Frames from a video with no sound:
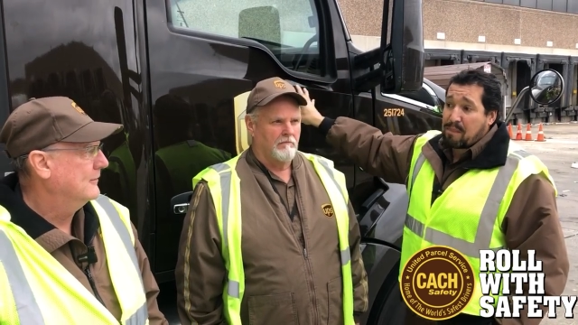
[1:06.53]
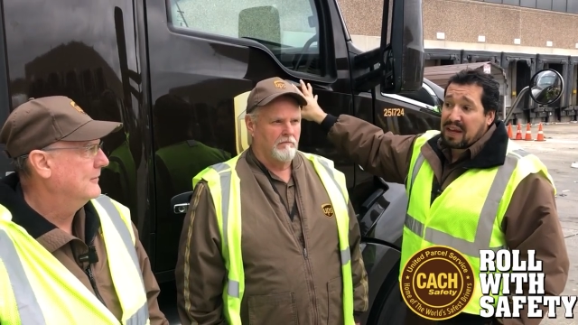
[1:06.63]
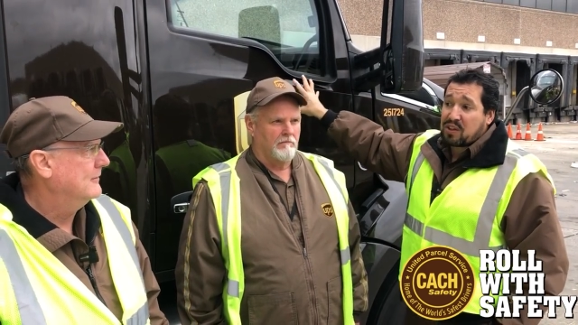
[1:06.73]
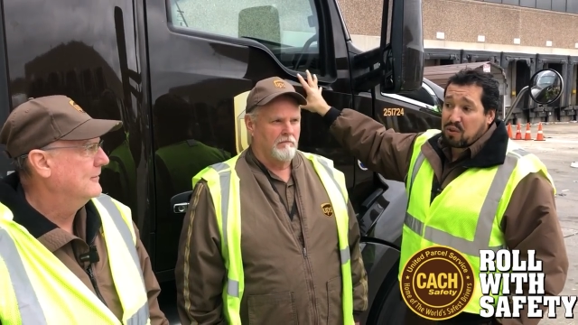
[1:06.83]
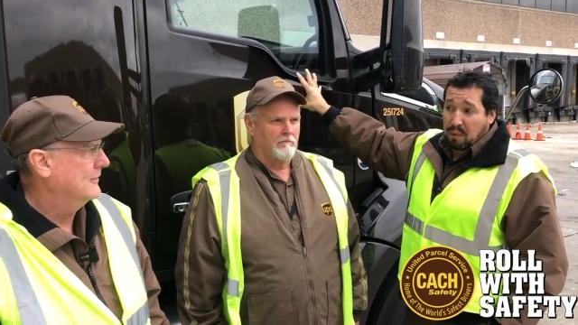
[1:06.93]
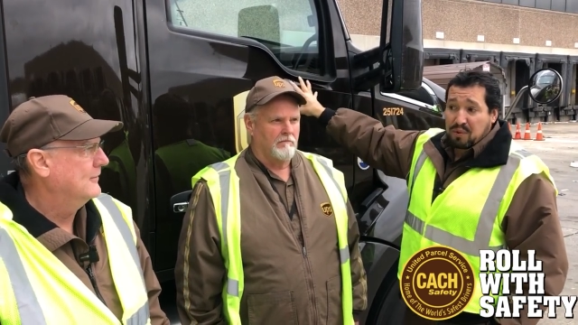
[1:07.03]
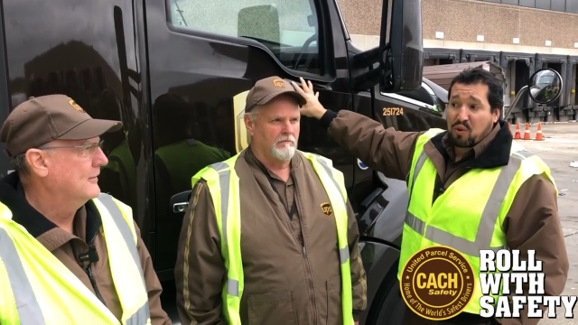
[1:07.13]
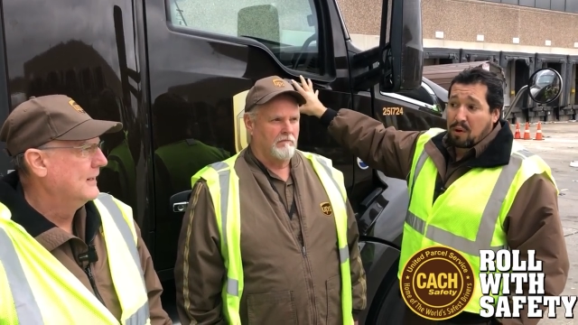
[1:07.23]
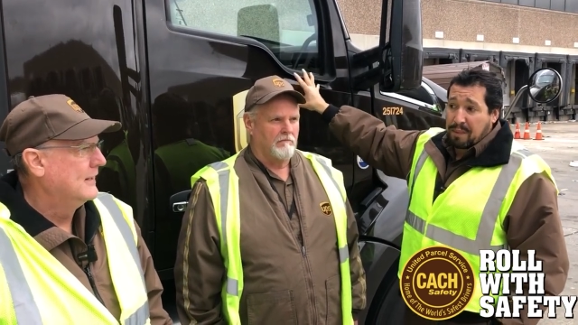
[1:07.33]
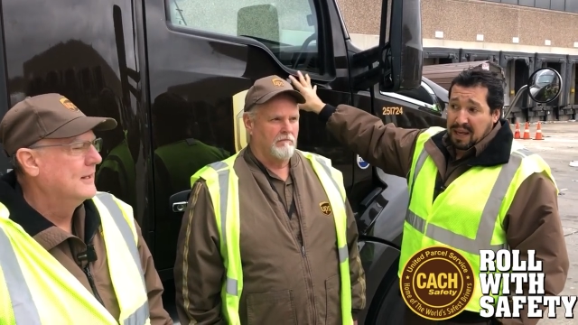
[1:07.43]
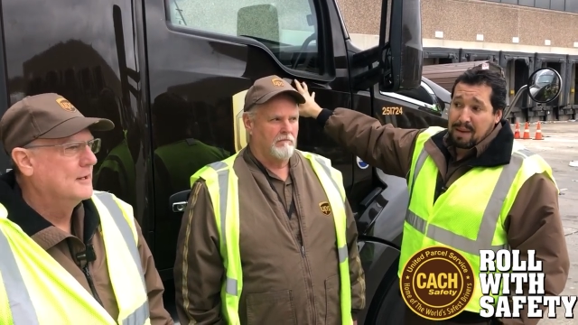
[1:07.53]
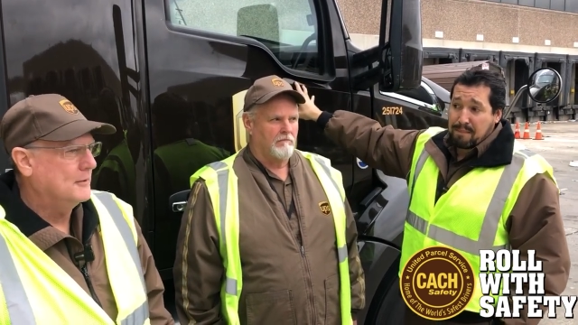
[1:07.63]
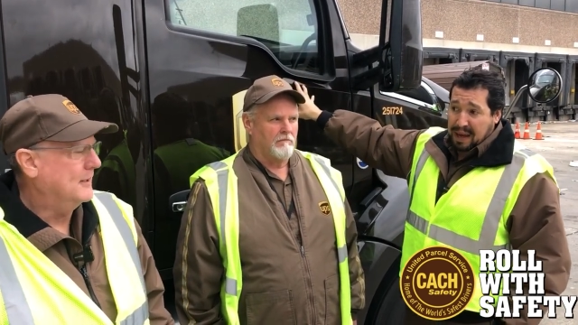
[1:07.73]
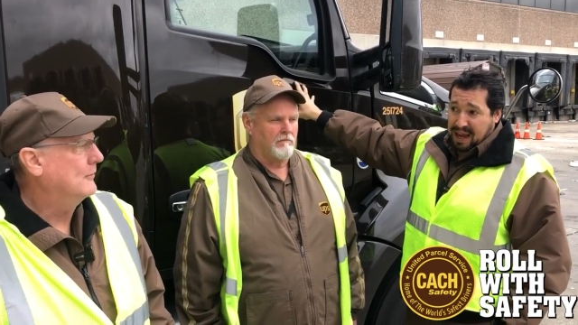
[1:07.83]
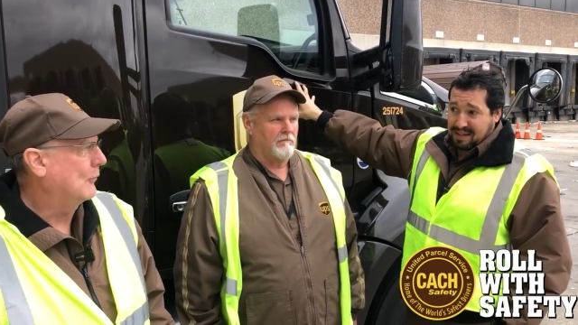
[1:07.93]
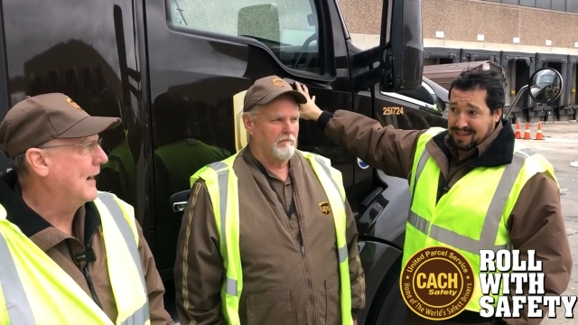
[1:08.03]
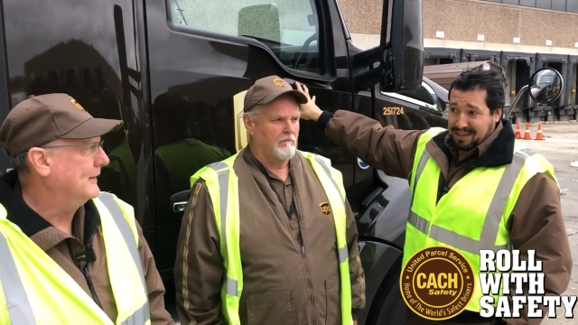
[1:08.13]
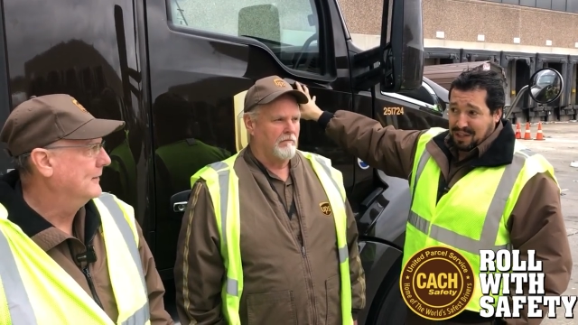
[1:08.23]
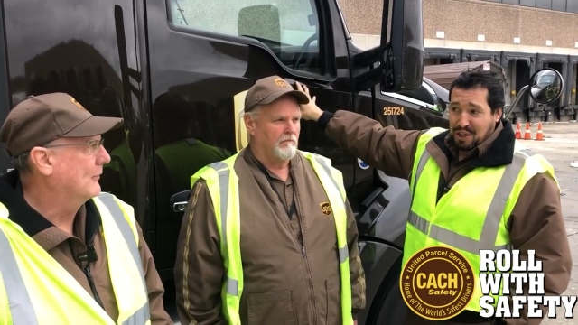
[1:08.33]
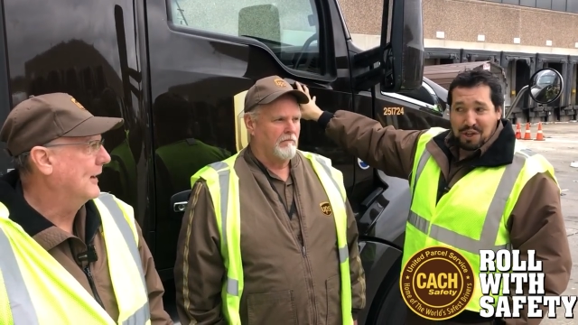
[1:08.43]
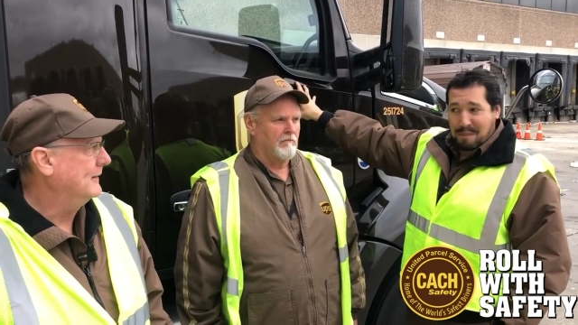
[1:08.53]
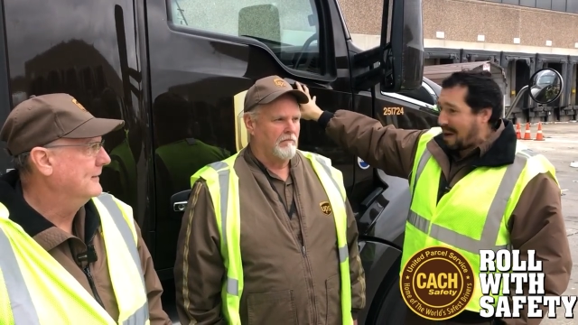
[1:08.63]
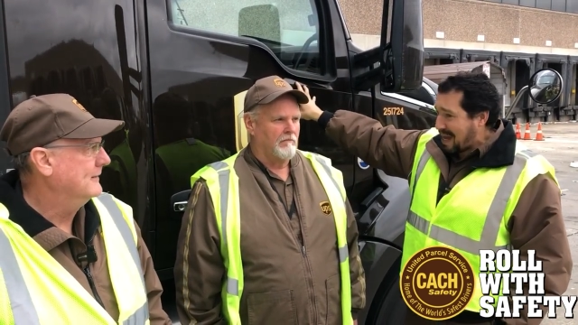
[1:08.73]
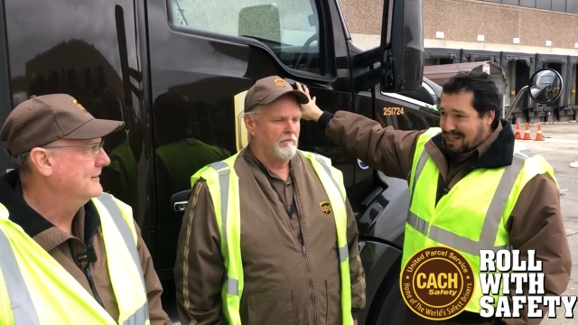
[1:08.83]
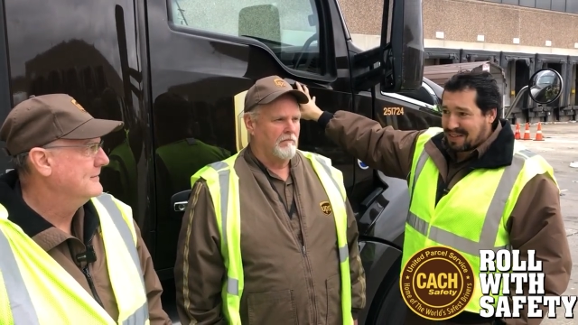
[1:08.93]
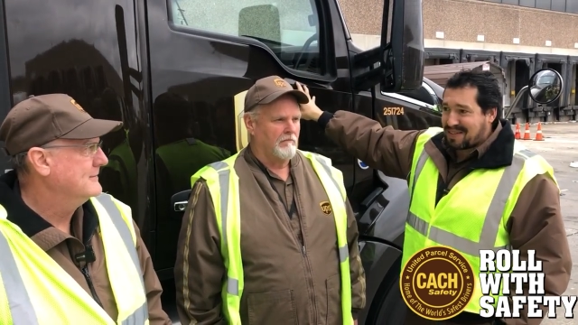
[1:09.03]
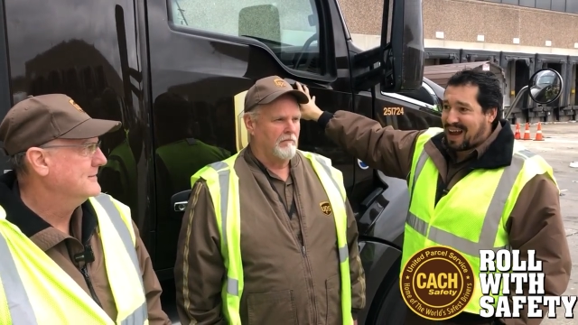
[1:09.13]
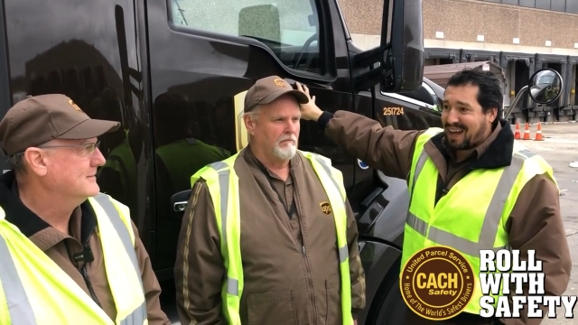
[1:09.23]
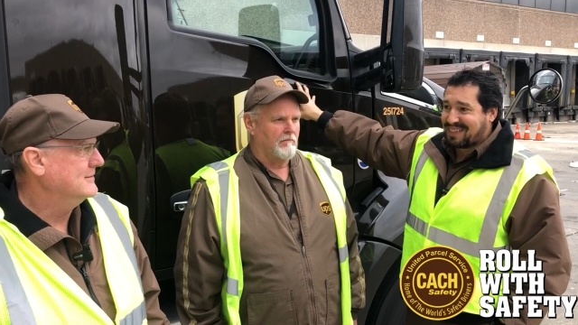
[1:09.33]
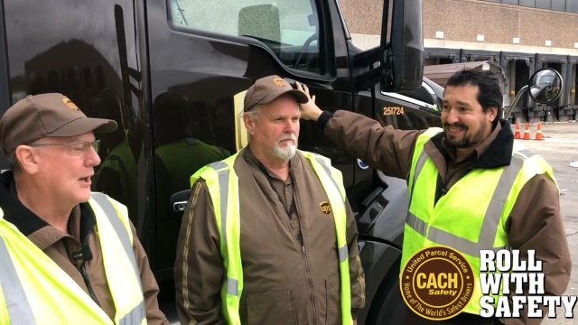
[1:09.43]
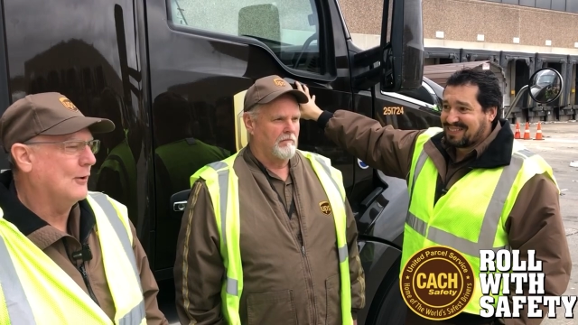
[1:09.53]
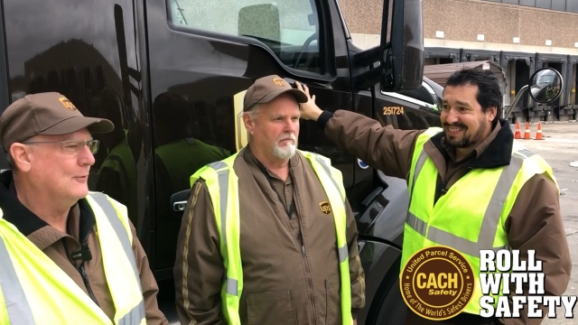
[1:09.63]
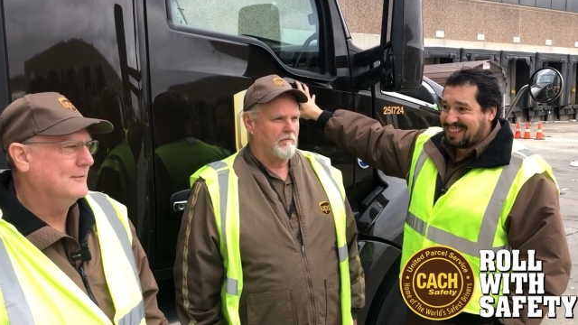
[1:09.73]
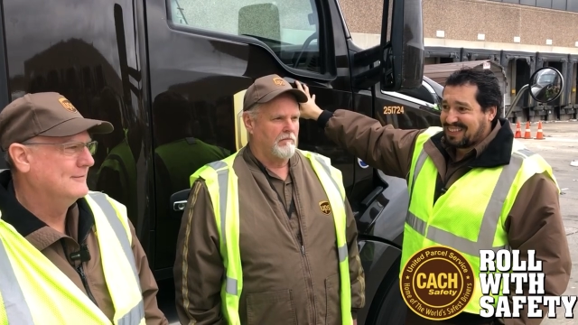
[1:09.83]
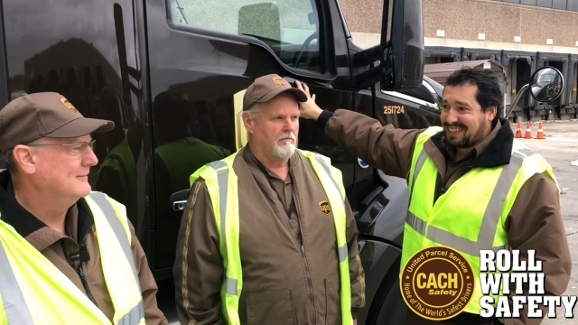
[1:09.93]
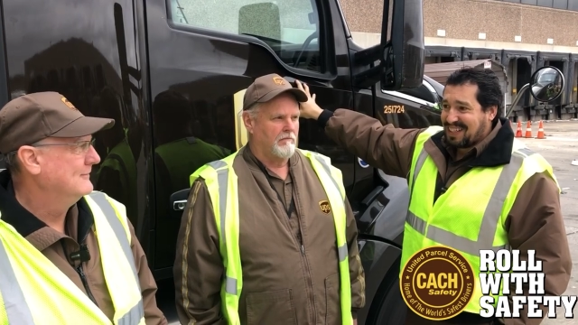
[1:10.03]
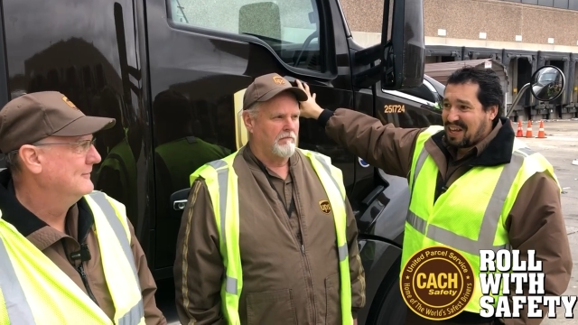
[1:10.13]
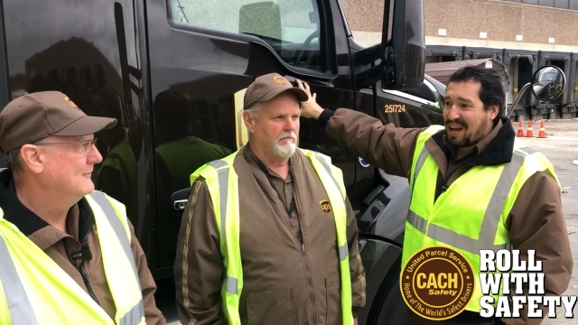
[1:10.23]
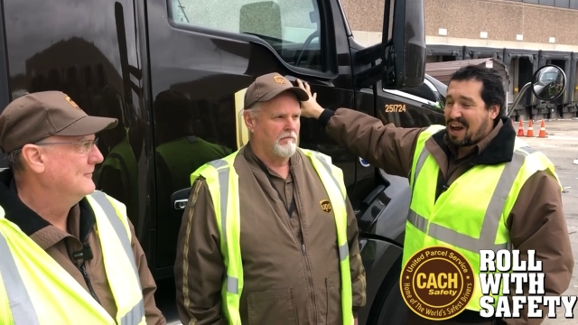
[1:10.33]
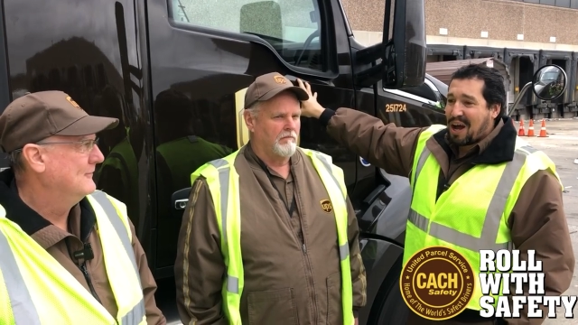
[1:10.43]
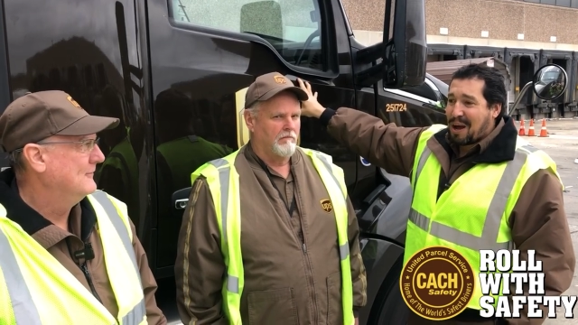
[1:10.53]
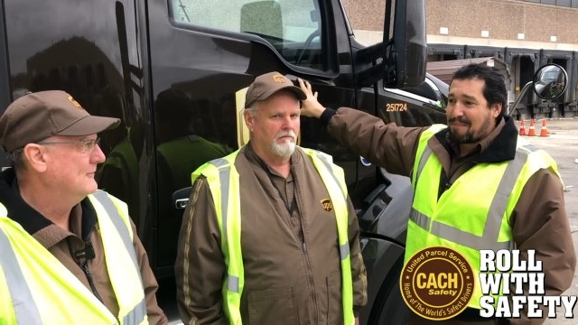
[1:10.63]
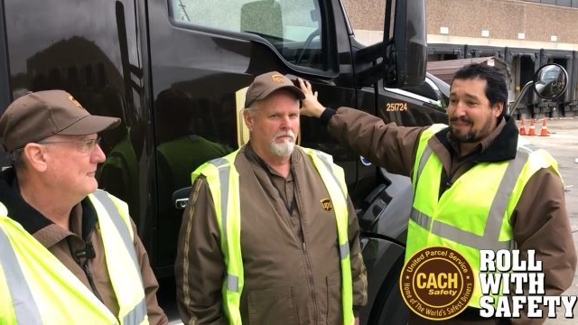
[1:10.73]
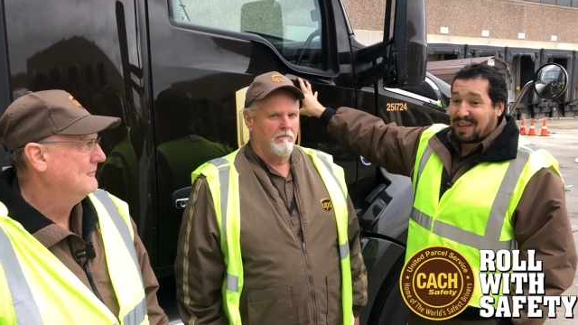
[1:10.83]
Speaker 1: meant to absorb impact. Right, right. Your body is not. No. Um,